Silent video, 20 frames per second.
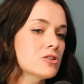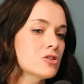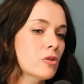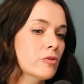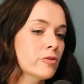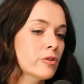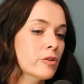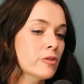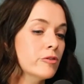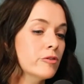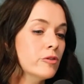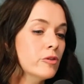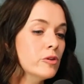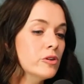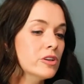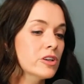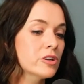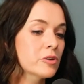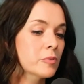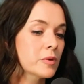so for a
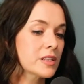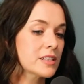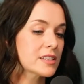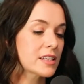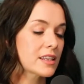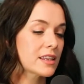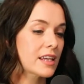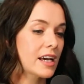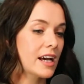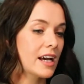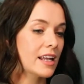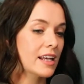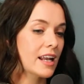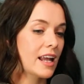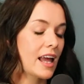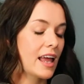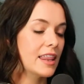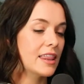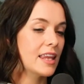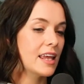full year, we did
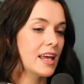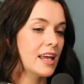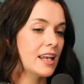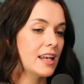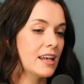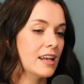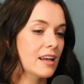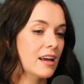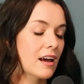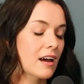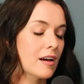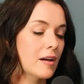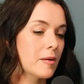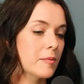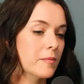that. And then,